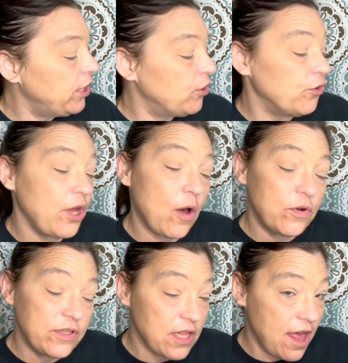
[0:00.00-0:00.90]
in her
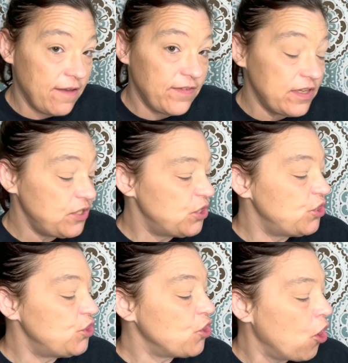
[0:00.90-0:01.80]
daughter's life is
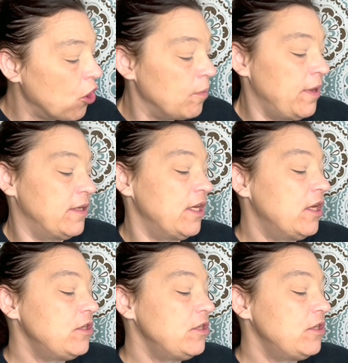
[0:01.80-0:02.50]
determined